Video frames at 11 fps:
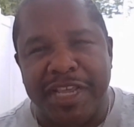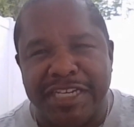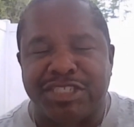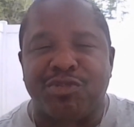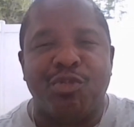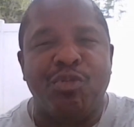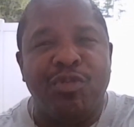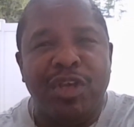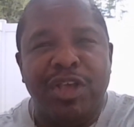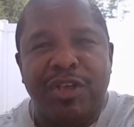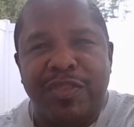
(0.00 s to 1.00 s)
It's through
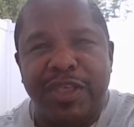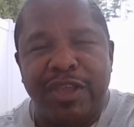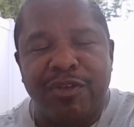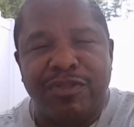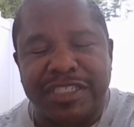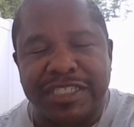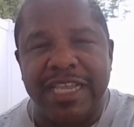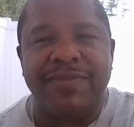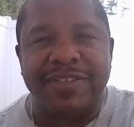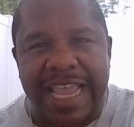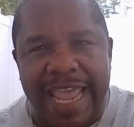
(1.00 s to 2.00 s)
the
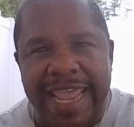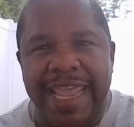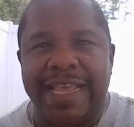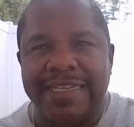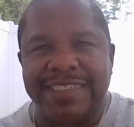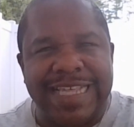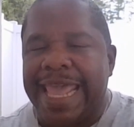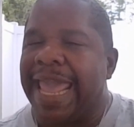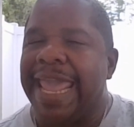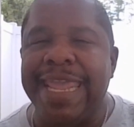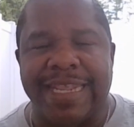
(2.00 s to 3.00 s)
receiver's hands. They
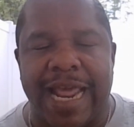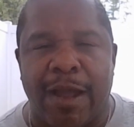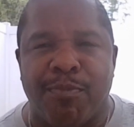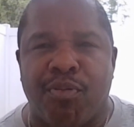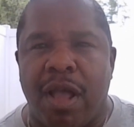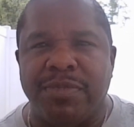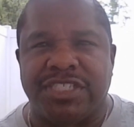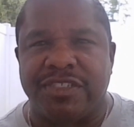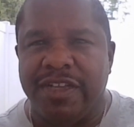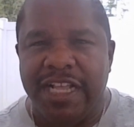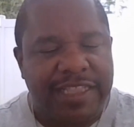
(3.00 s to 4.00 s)
hate it, I promise you.